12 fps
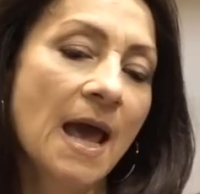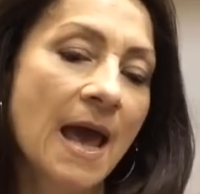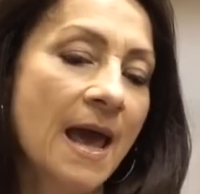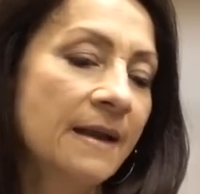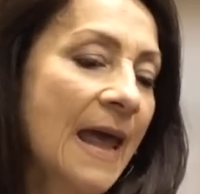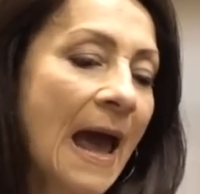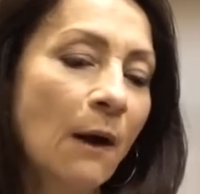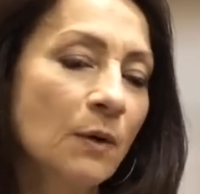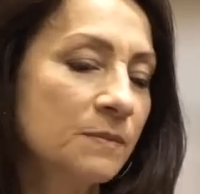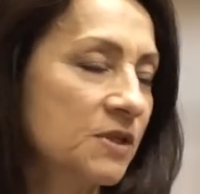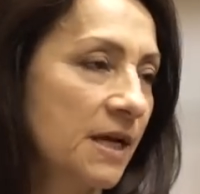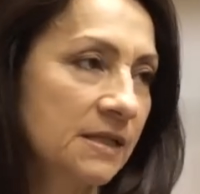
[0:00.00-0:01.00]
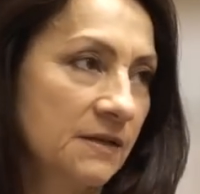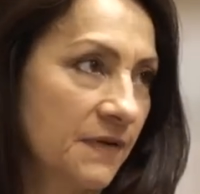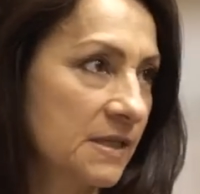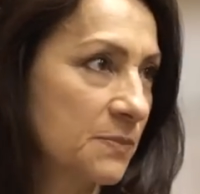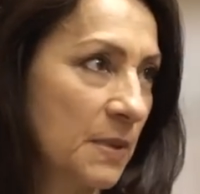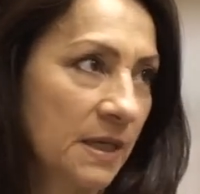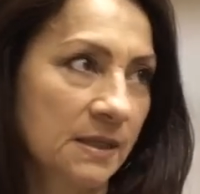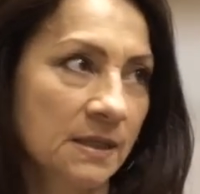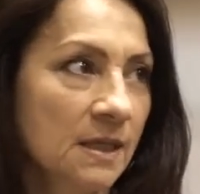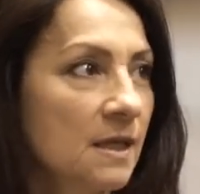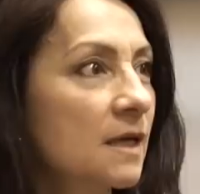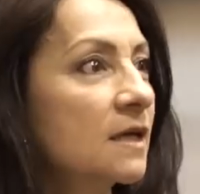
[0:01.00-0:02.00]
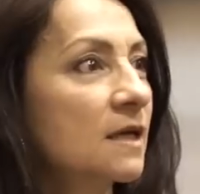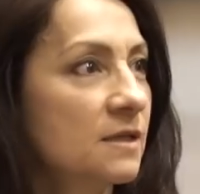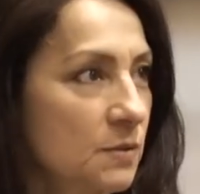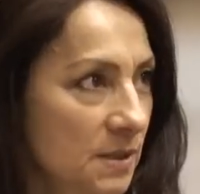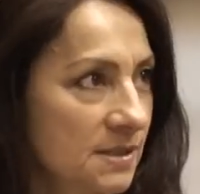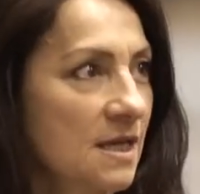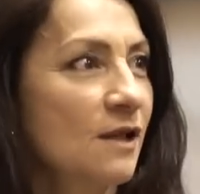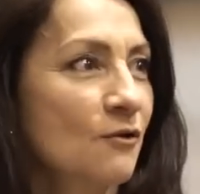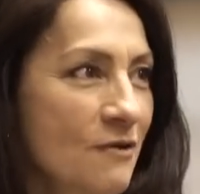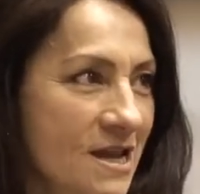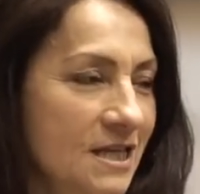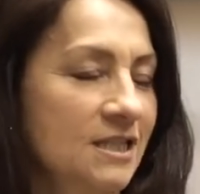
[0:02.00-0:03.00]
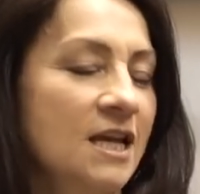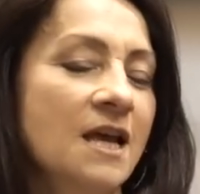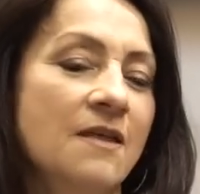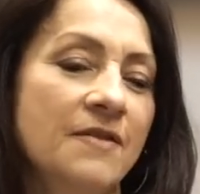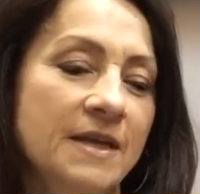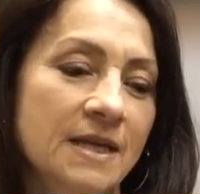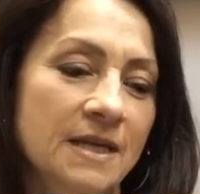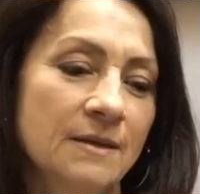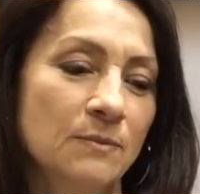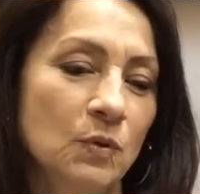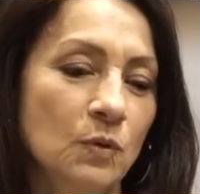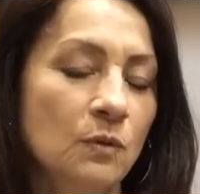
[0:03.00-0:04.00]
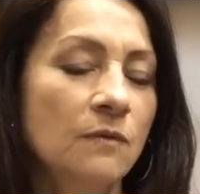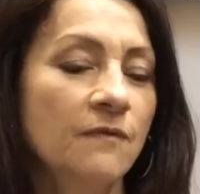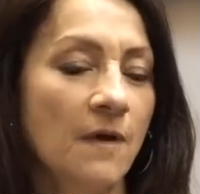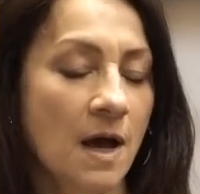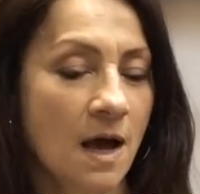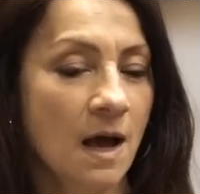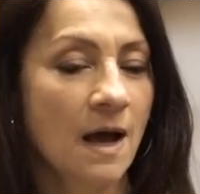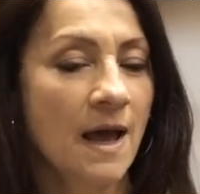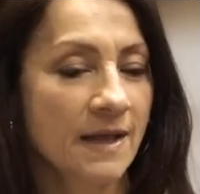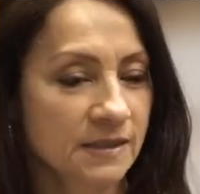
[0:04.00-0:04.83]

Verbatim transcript: And our objective has been, again, to accelerate the move uh,